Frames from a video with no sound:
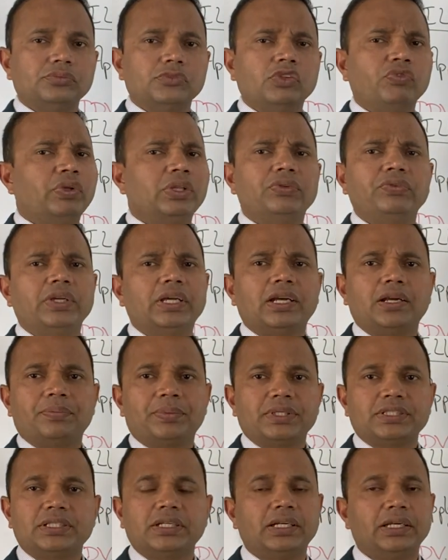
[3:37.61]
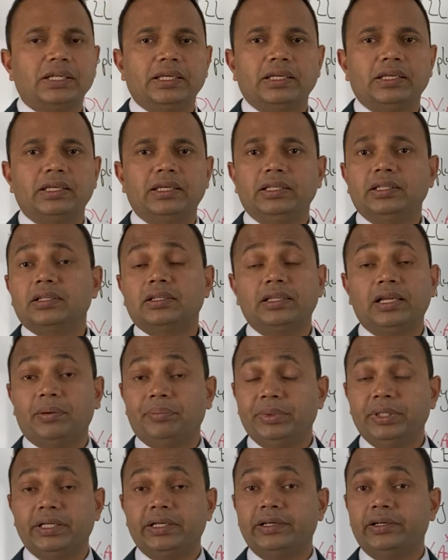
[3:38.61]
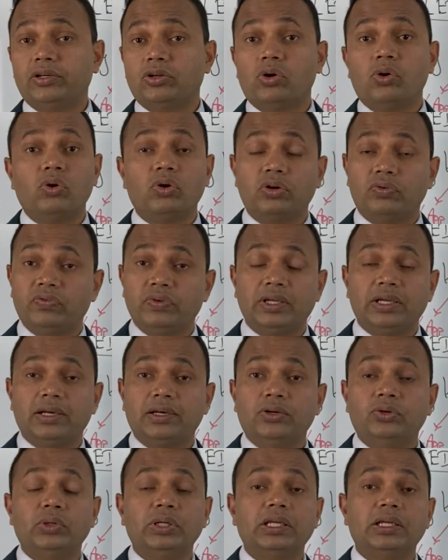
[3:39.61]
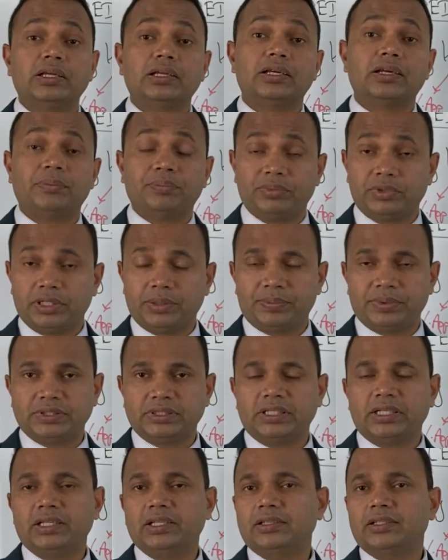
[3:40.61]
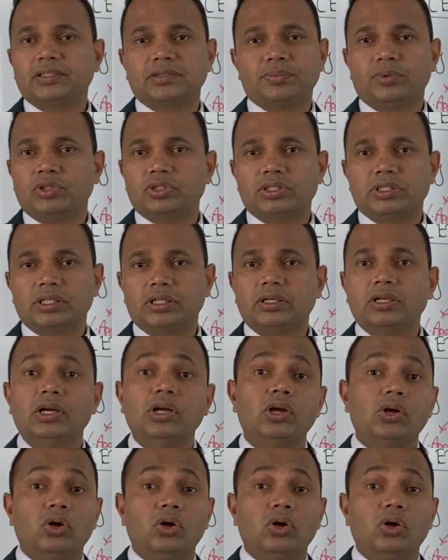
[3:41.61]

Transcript: whether we are representing either the applicant or we are doing representing the sponsor